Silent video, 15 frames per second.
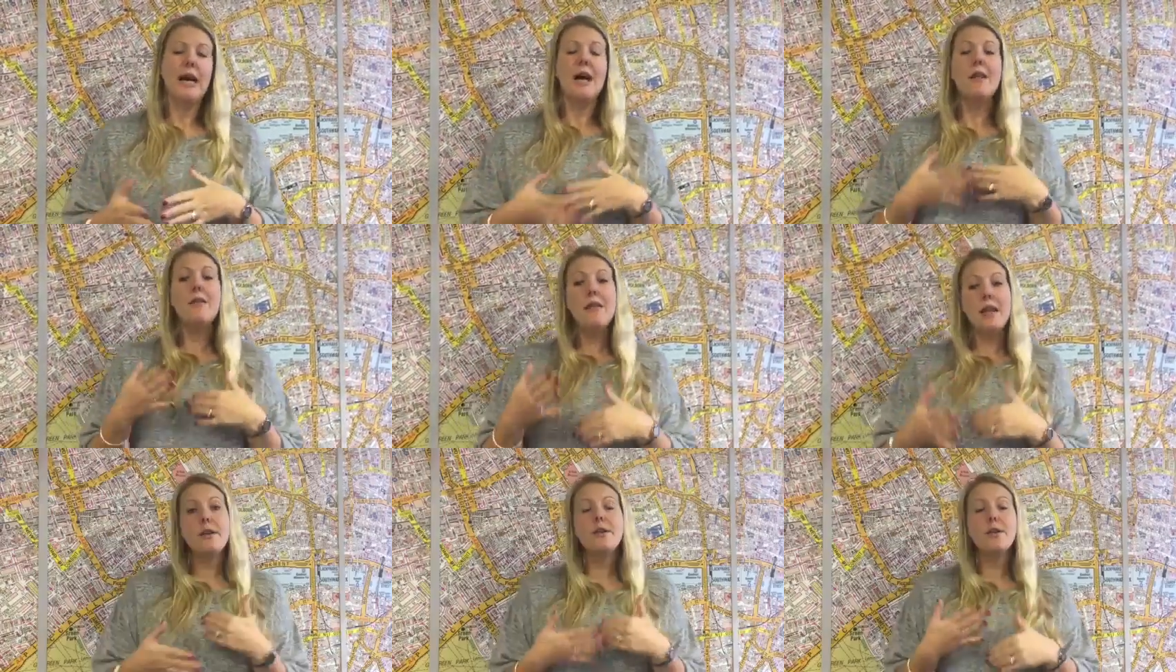
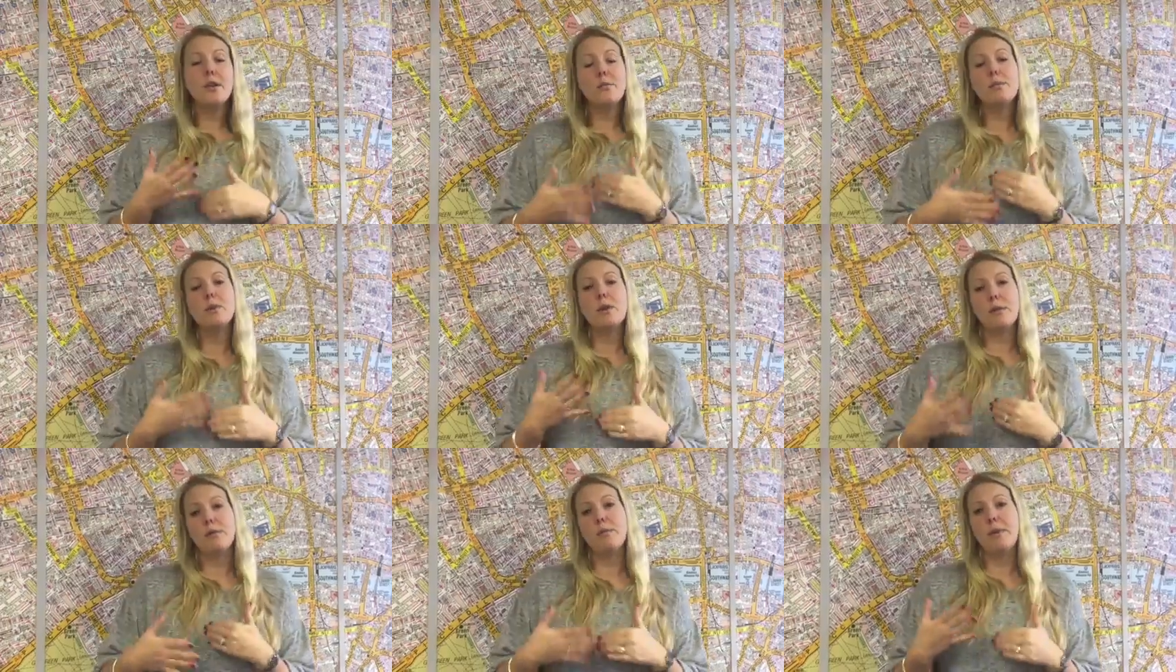And then you can
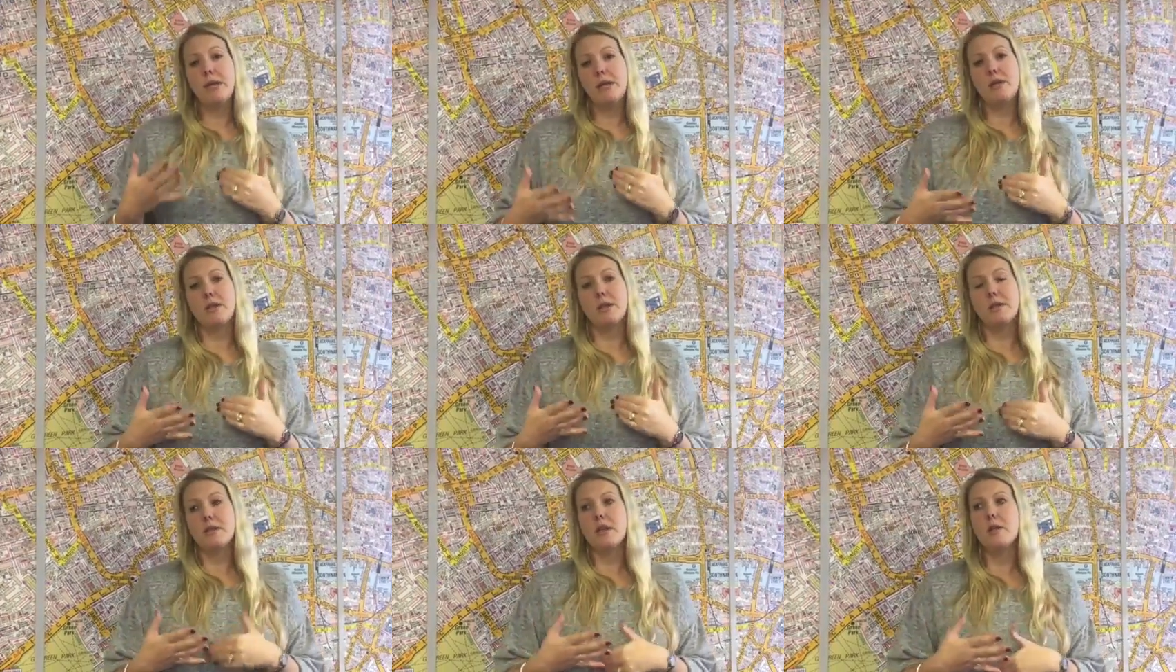build up a
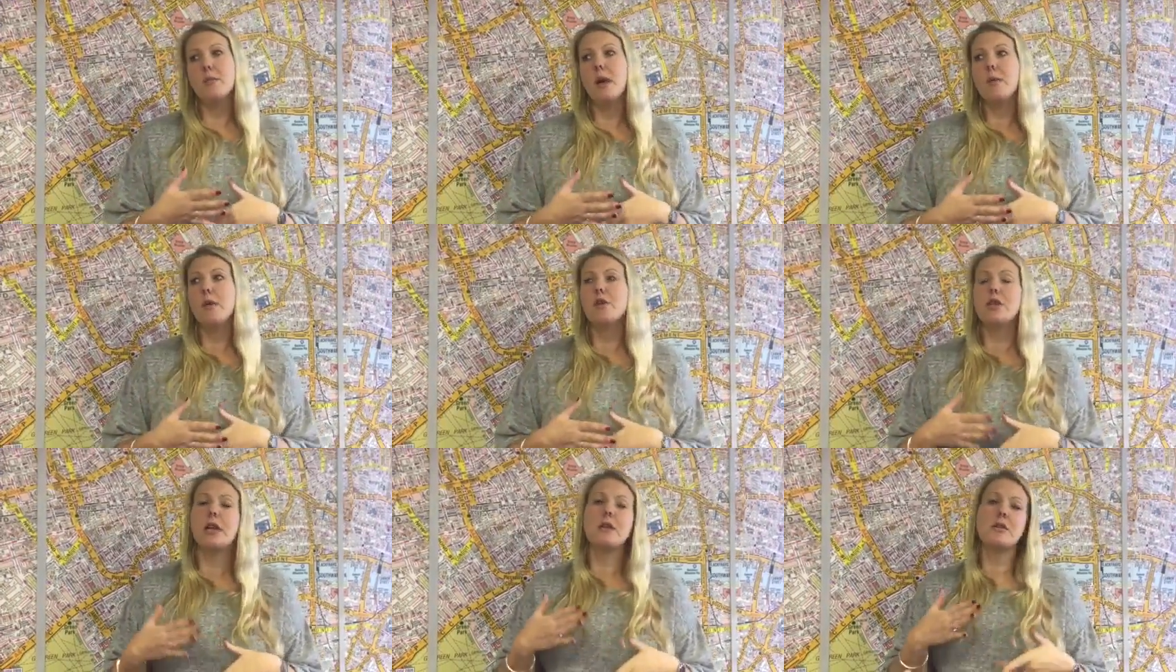picture. So you might
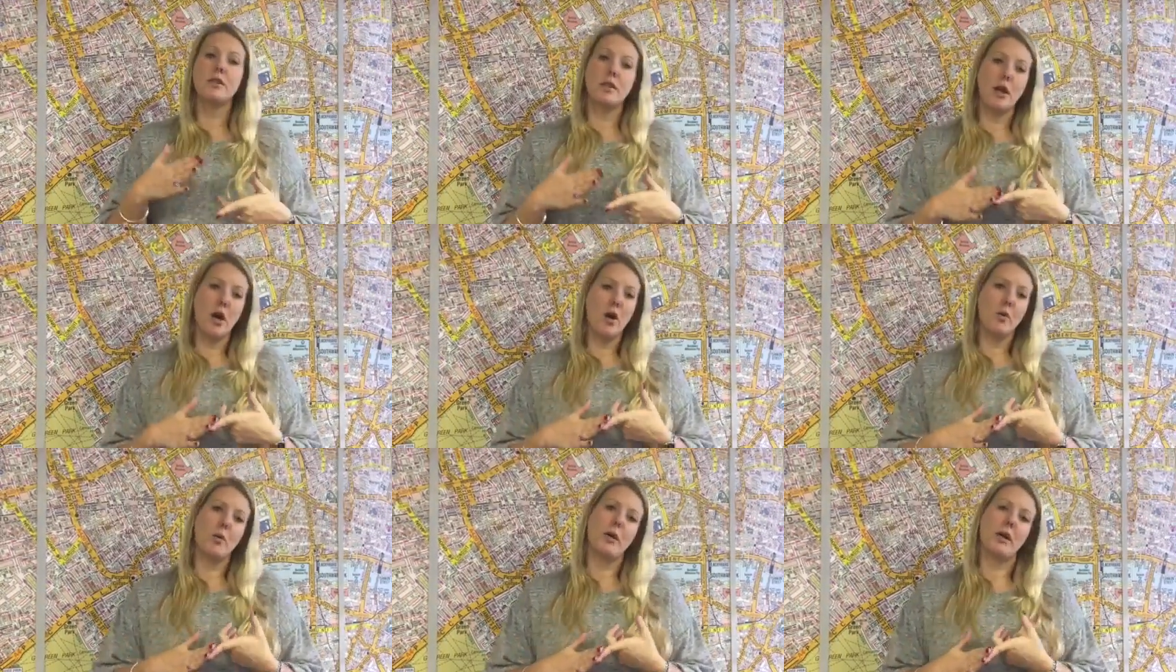want to change the
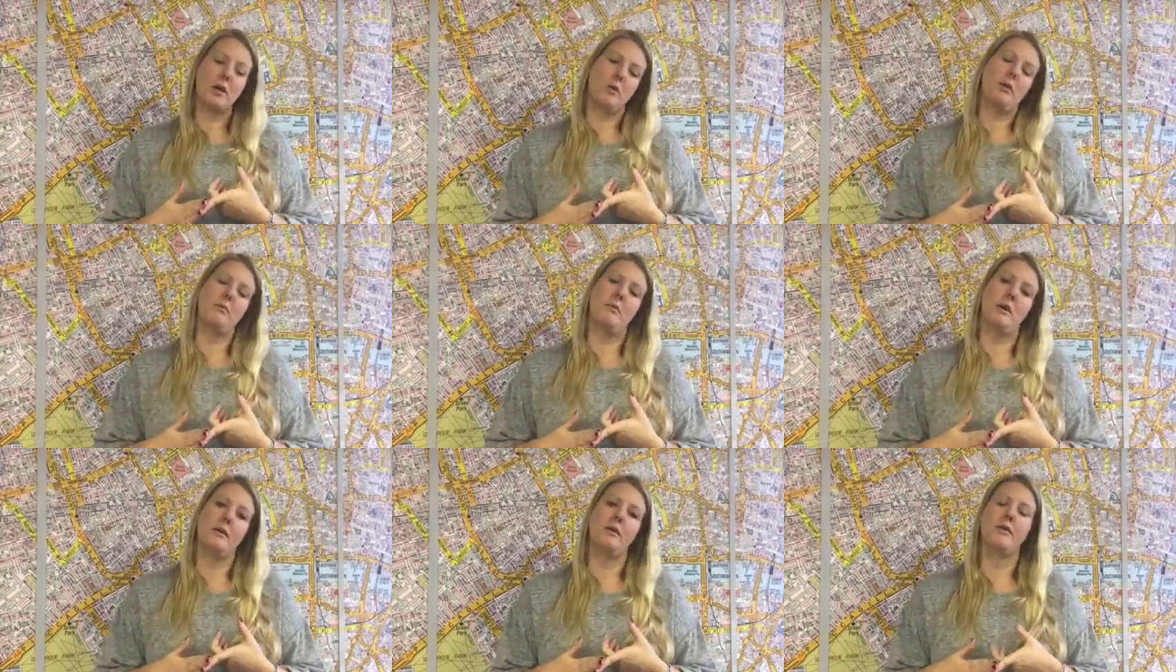artwork
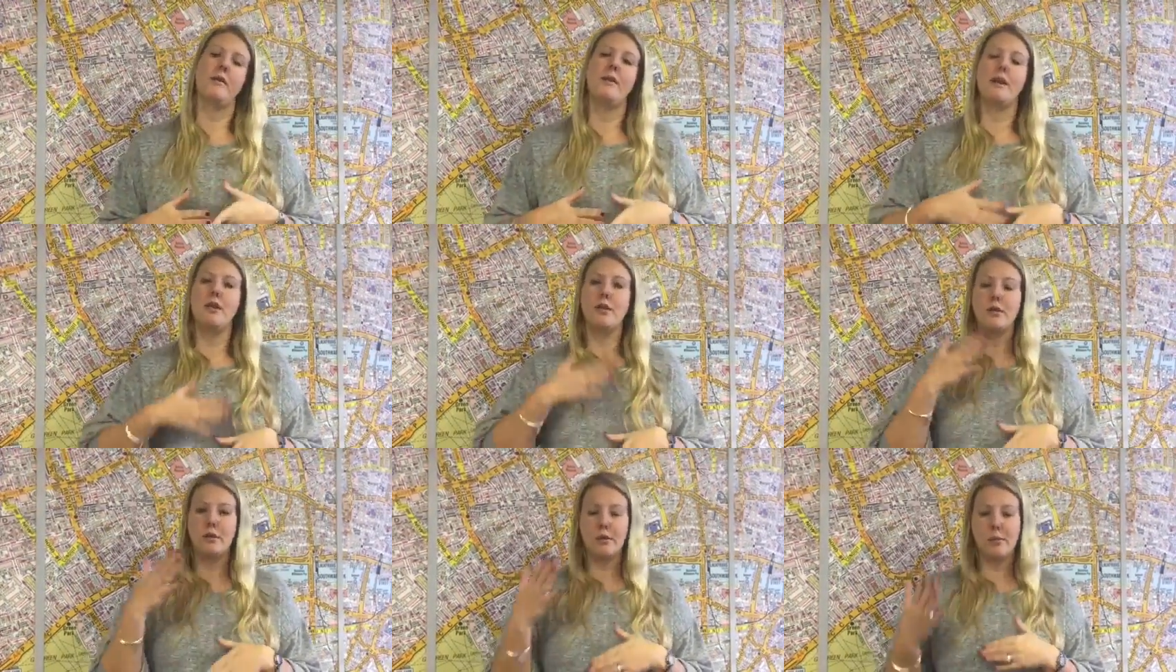1 month, and then
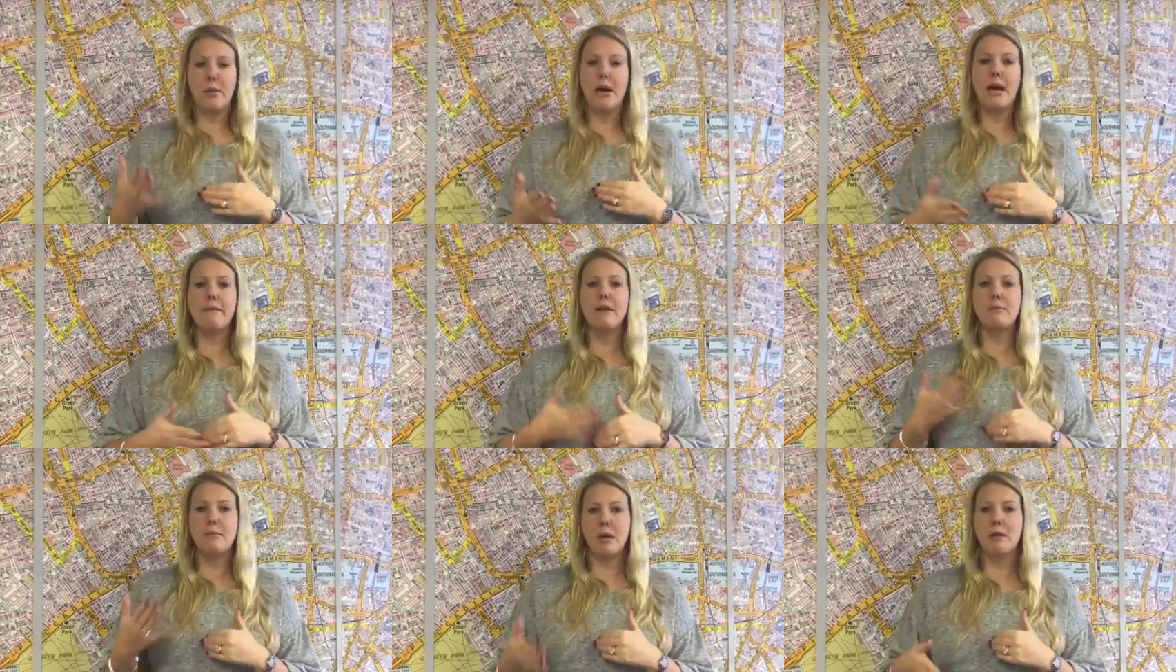you can
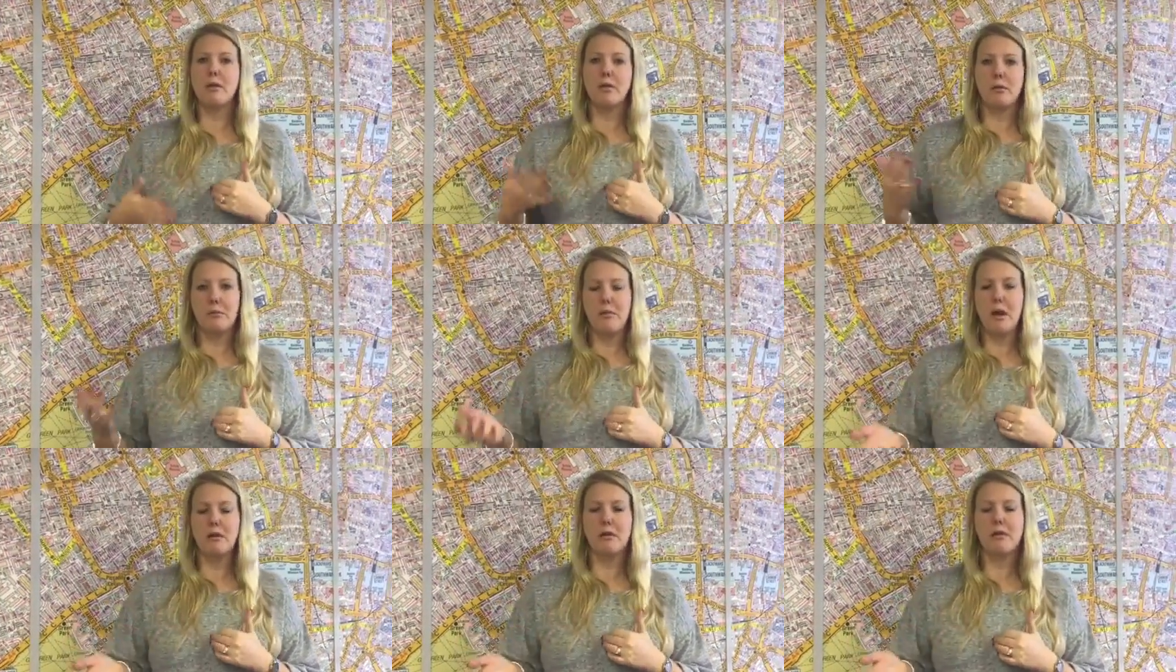compare it month
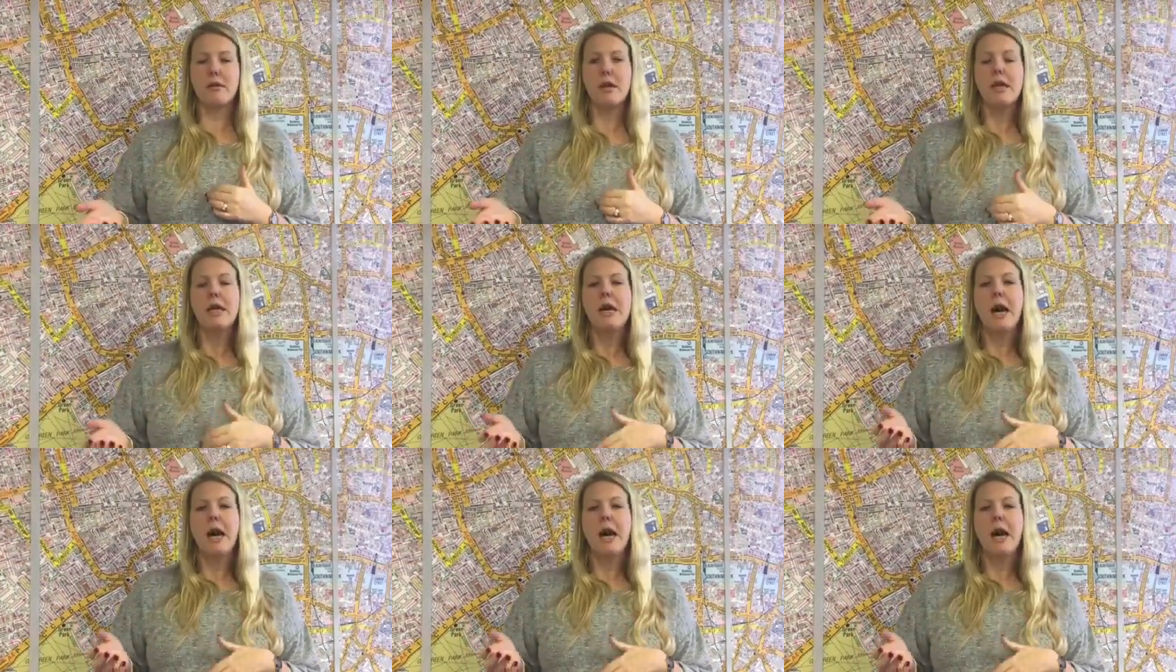on month.